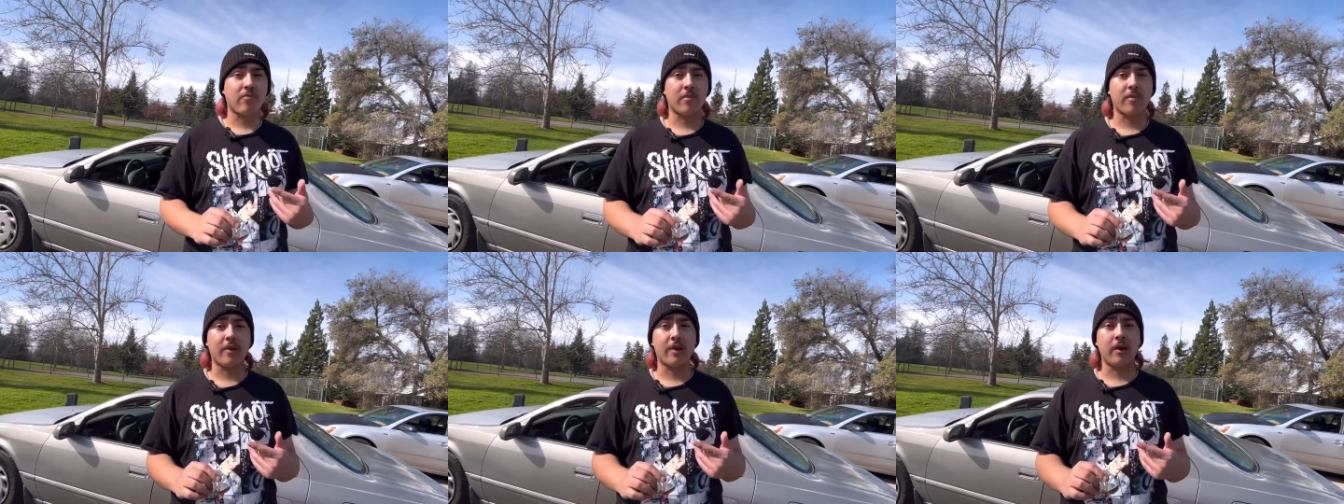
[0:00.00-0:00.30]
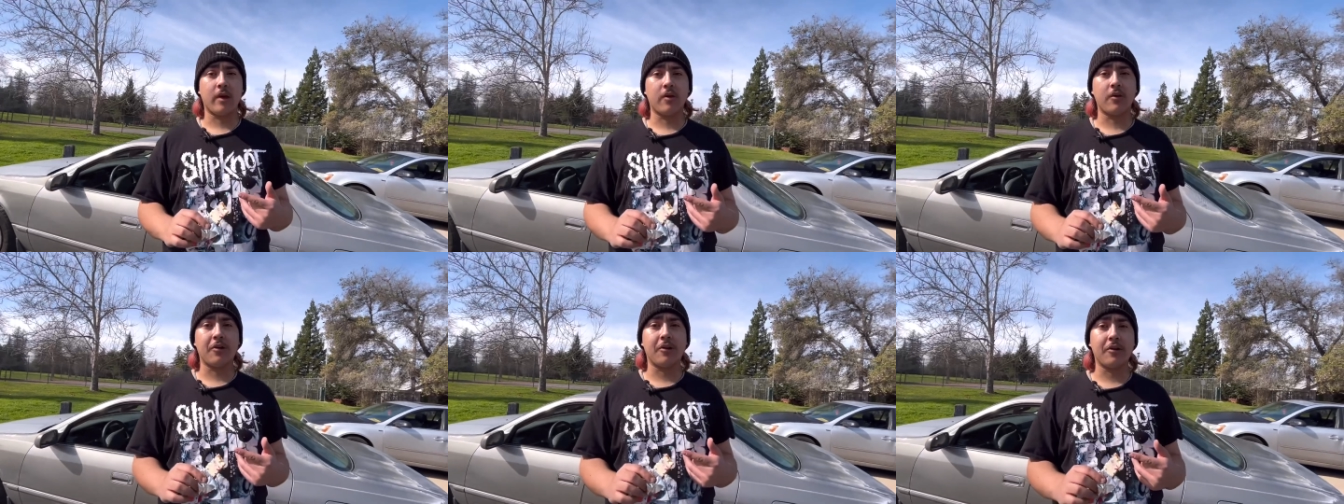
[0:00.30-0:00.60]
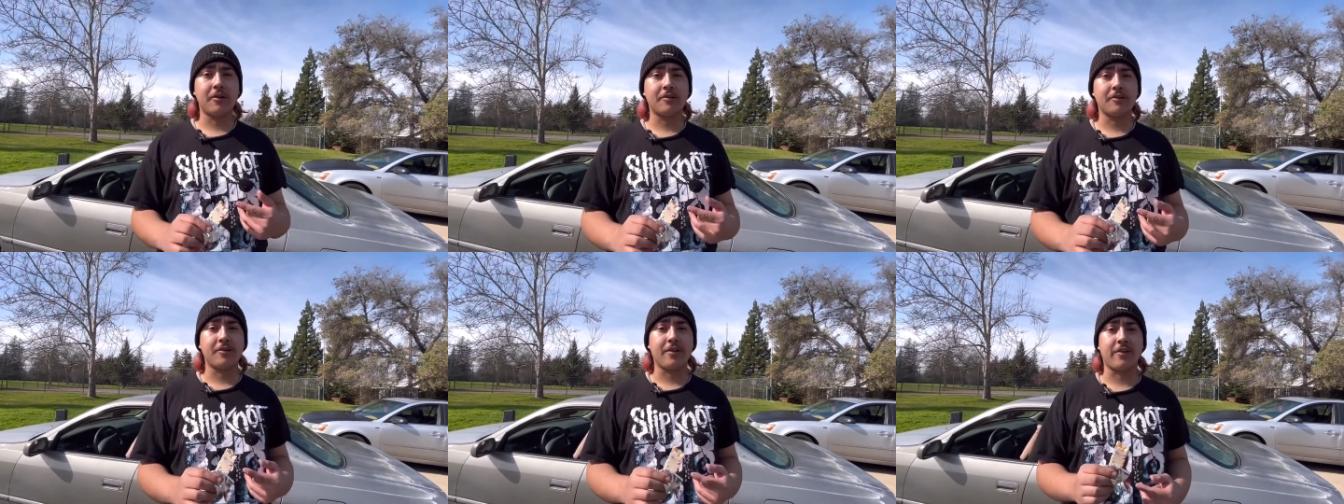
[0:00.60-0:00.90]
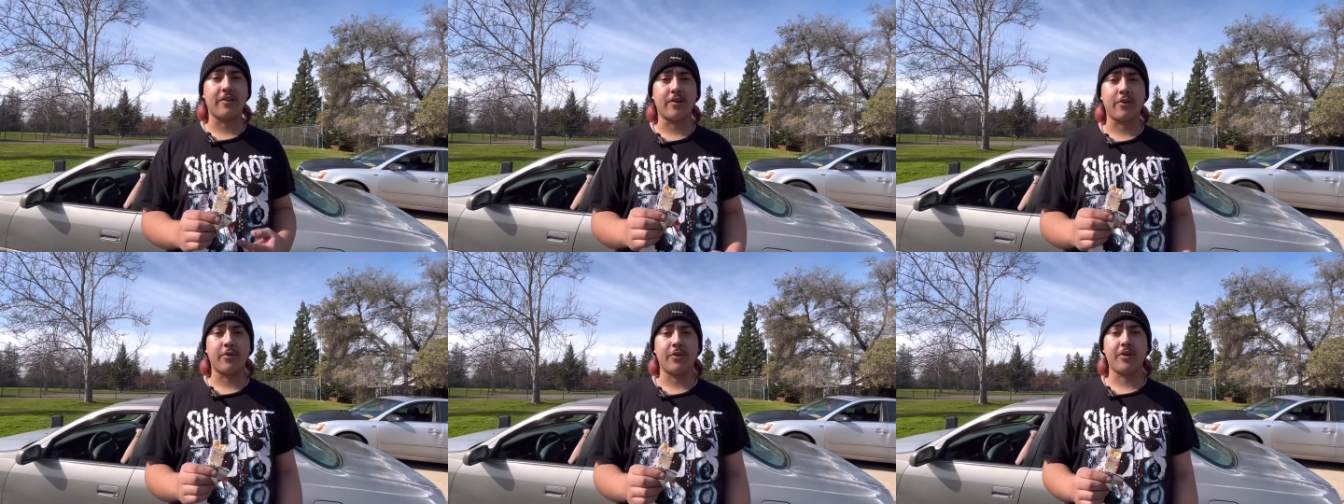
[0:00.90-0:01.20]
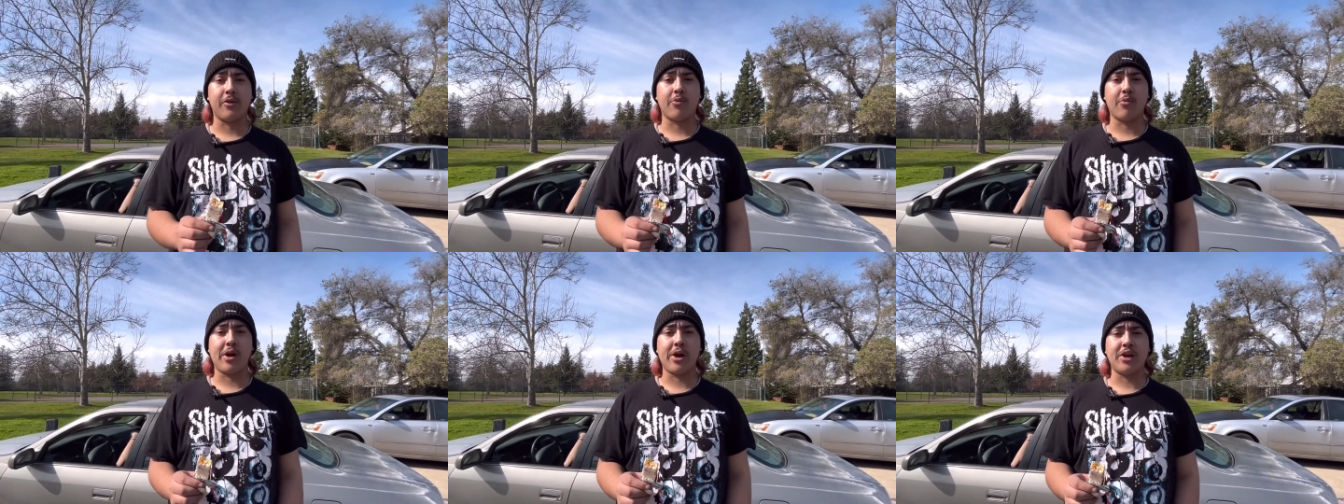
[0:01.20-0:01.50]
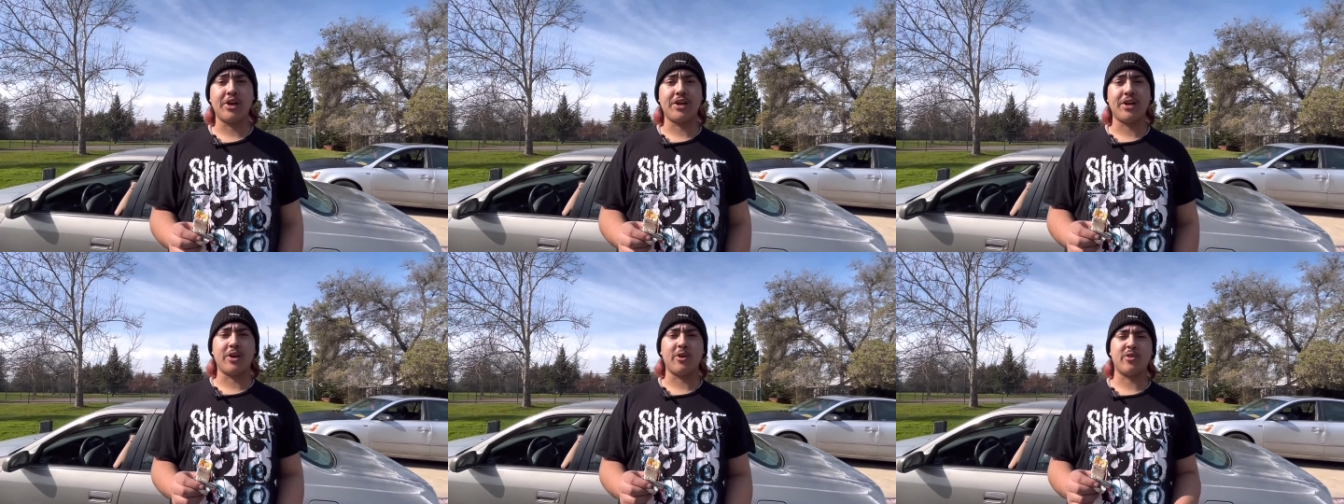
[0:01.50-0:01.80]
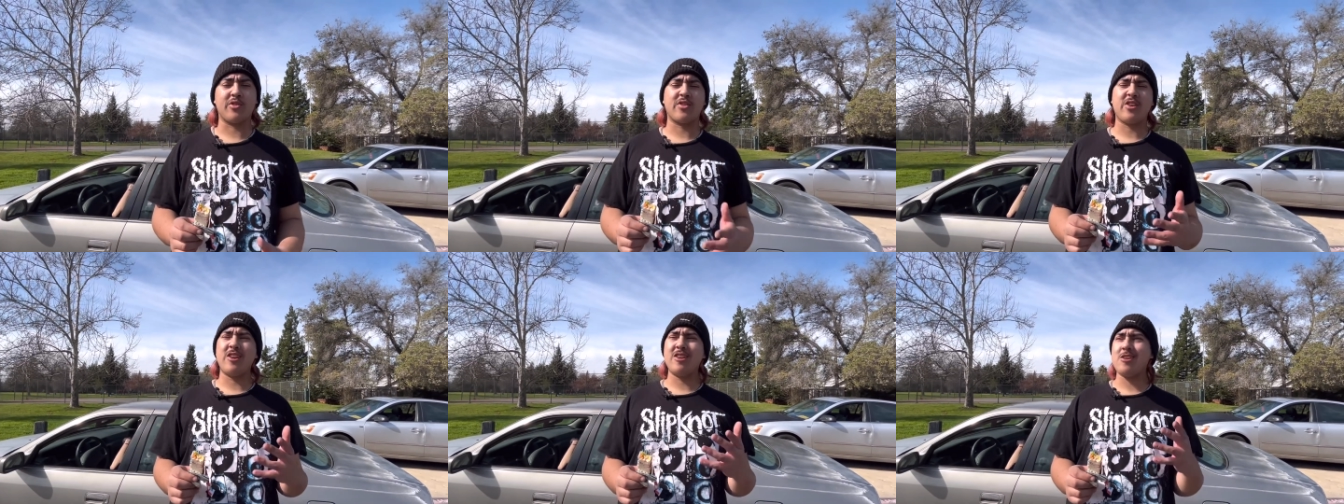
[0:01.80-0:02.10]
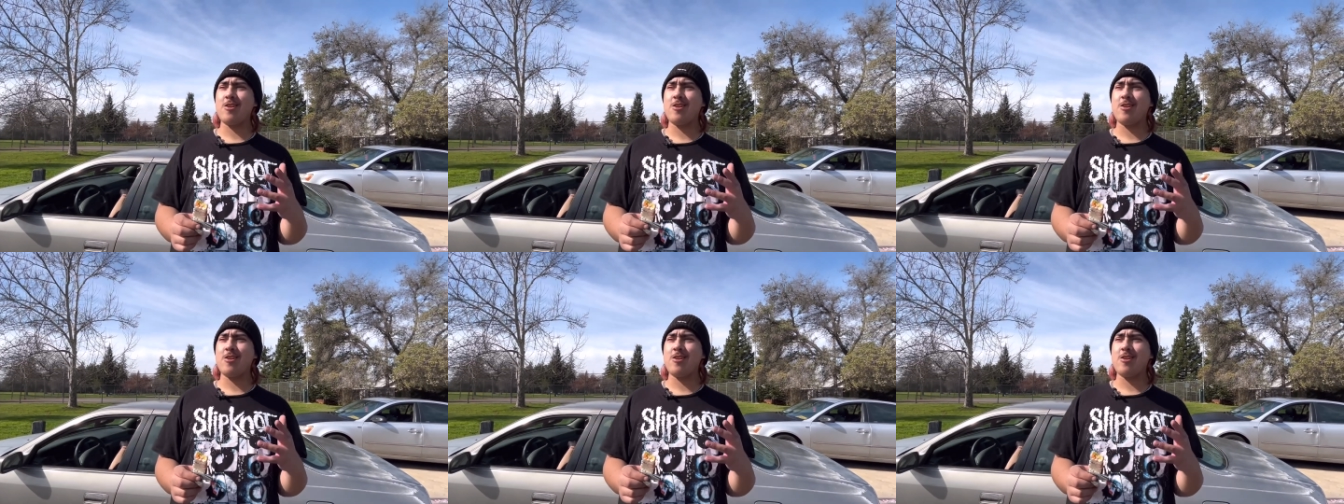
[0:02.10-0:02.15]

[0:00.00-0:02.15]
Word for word: the yogurt to cereal ratio is kind